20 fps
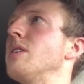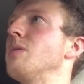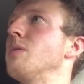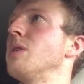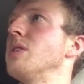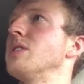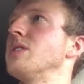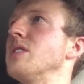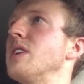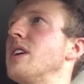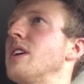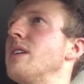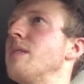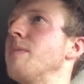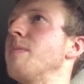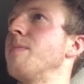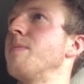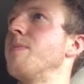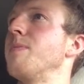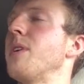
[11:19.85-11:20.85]
Was
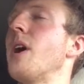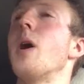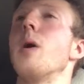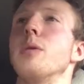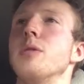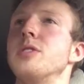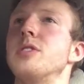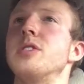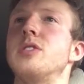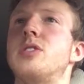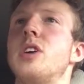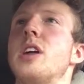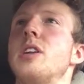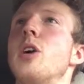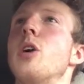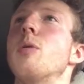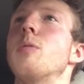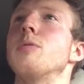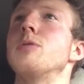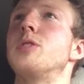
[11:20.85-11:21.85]

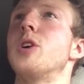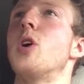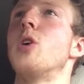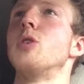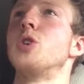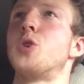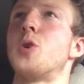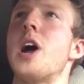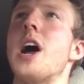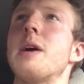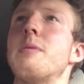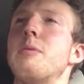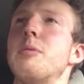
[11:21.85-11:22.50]
don't drag